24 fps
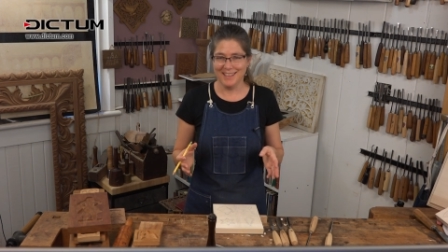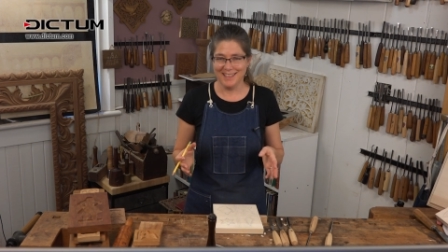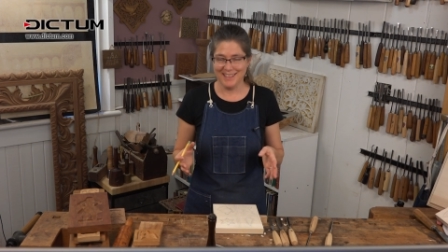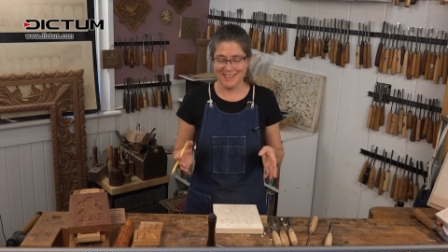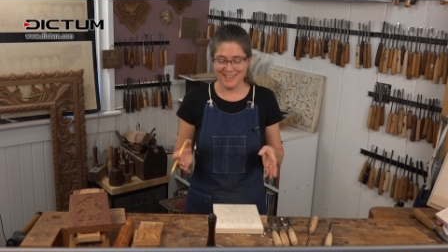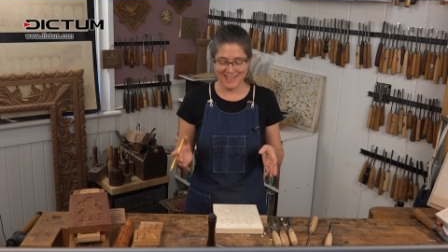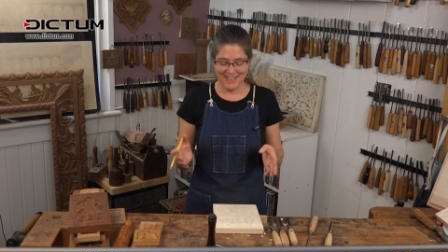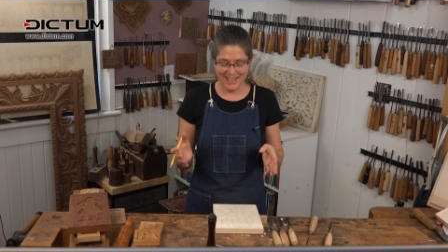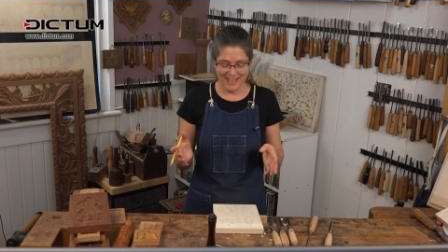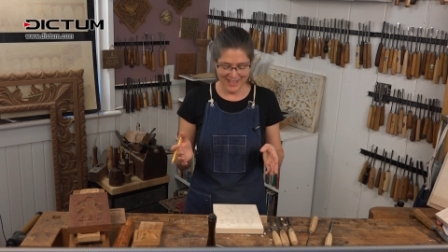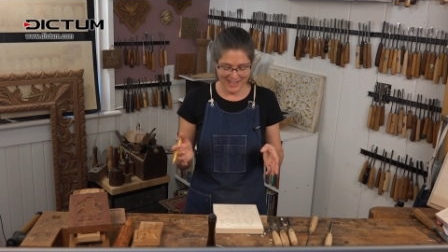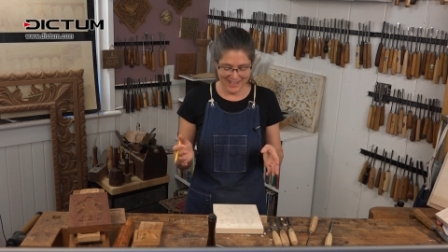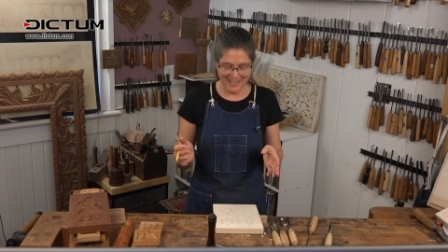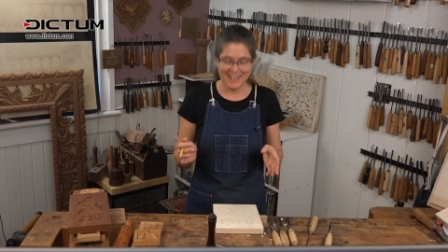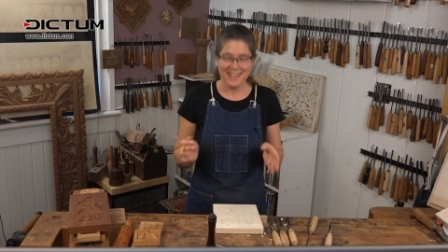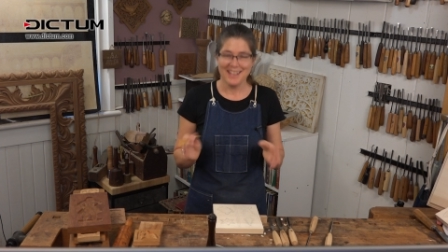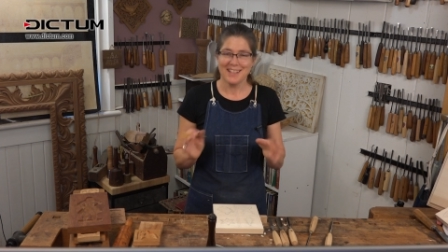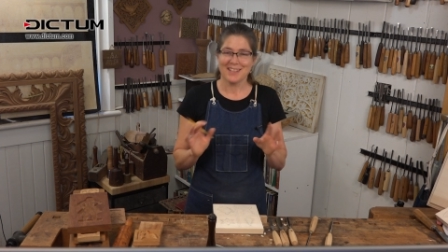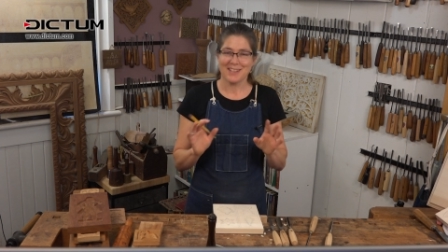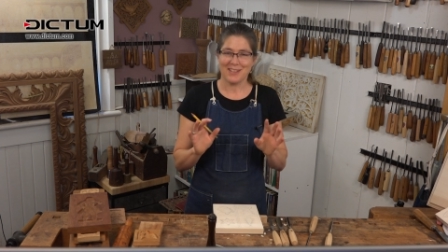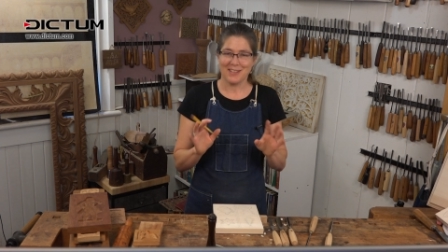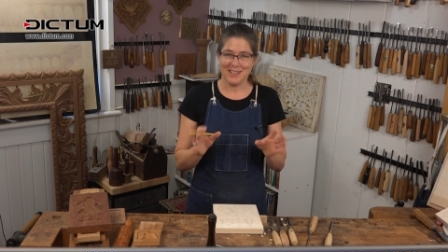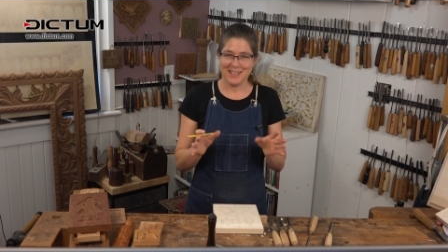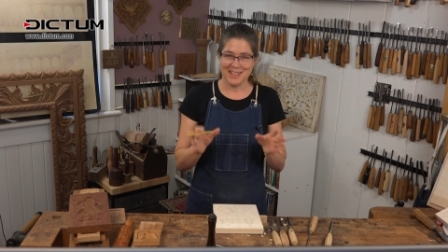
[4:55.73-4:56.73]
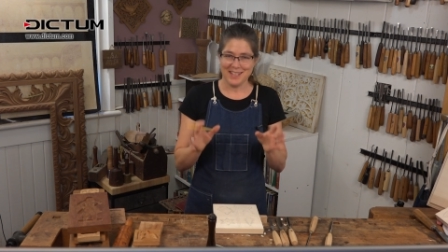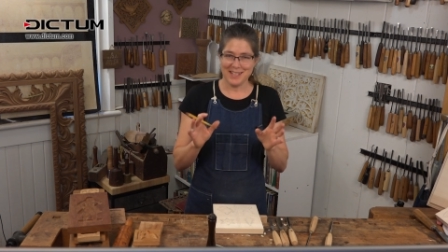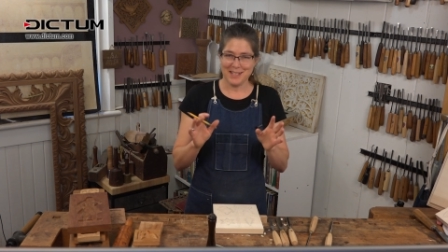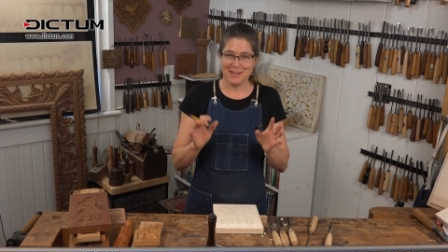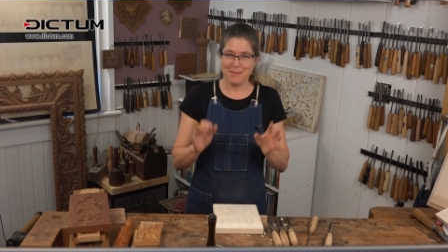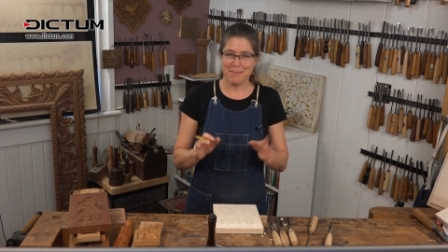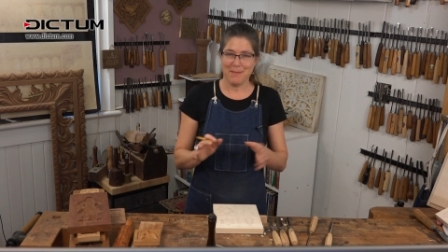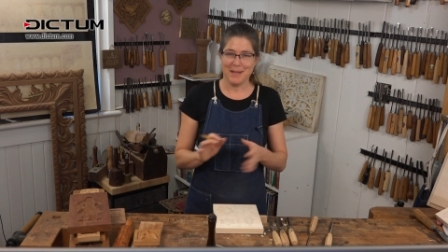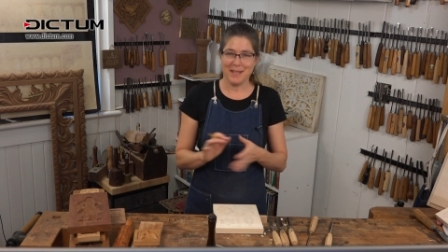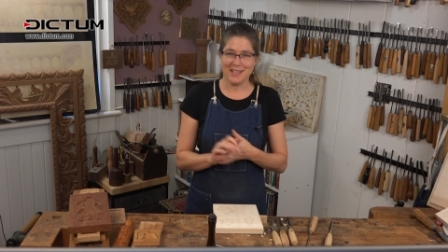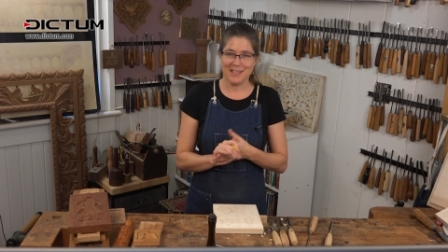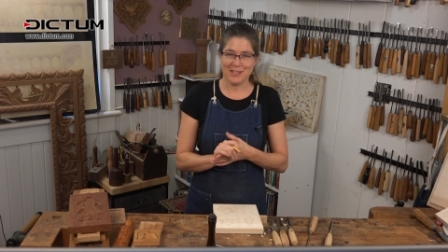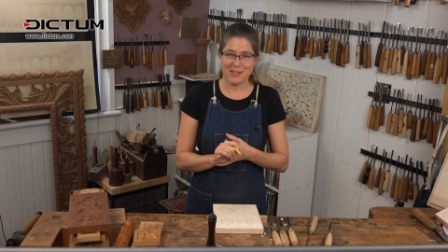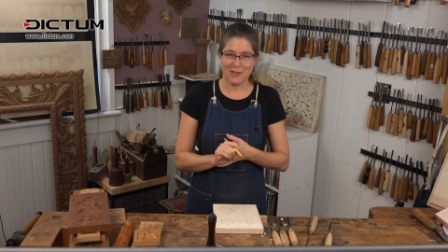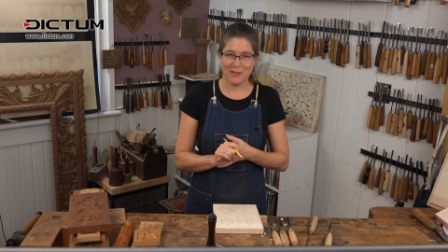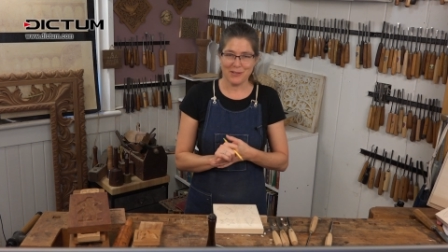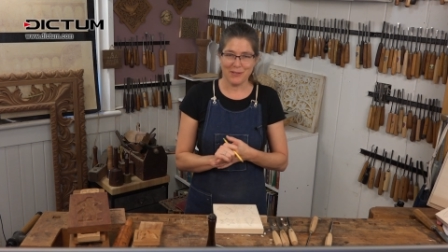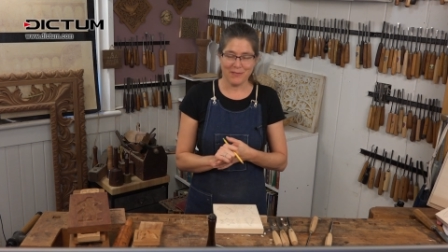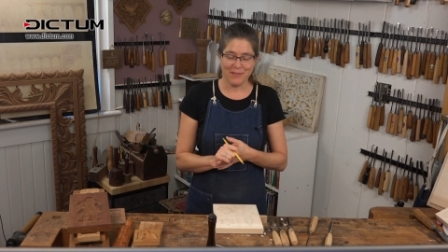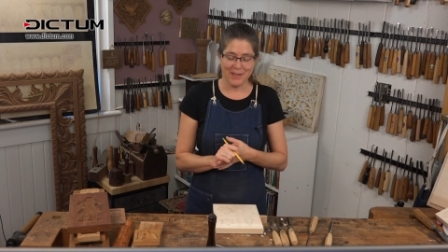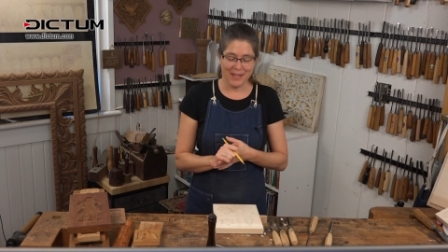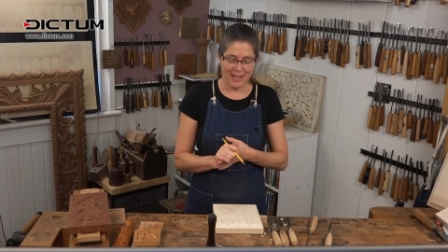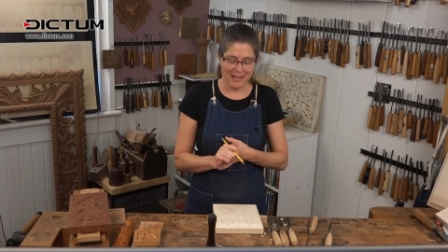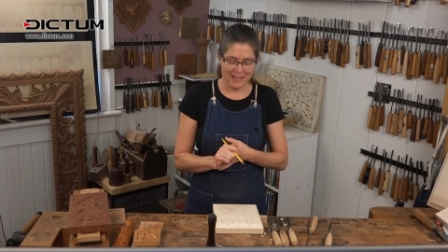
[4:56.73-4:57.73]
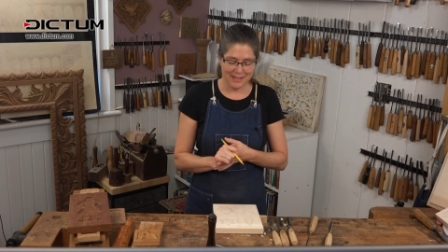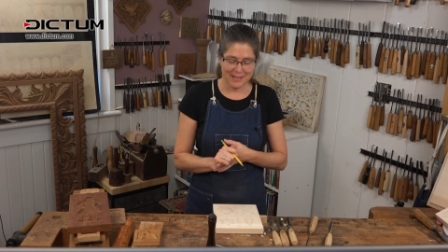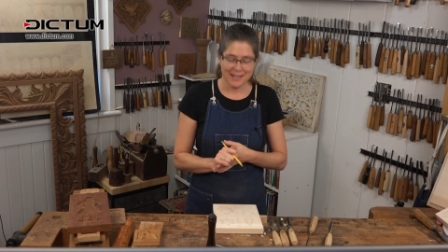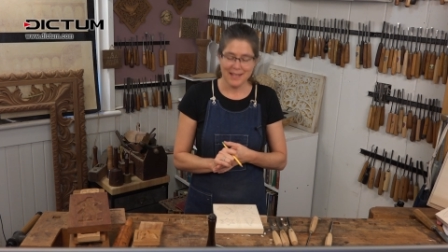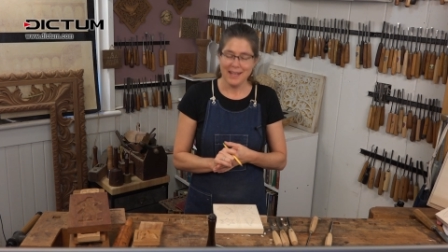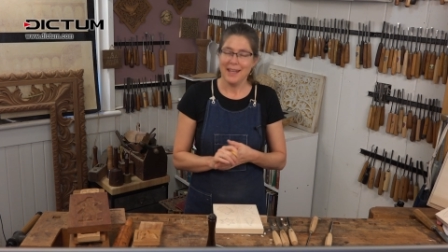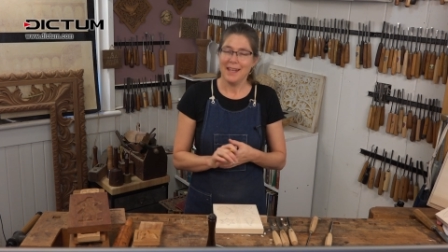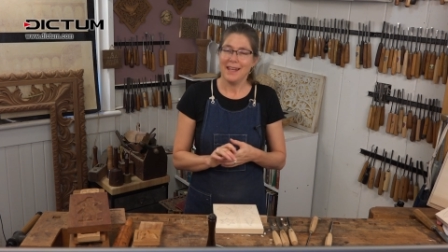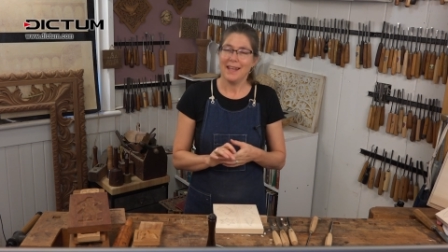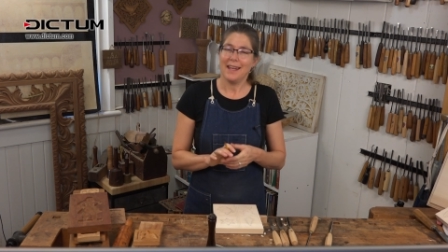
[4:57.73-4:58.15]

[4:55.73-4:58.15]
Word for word: Okay, so you need to make sure of that.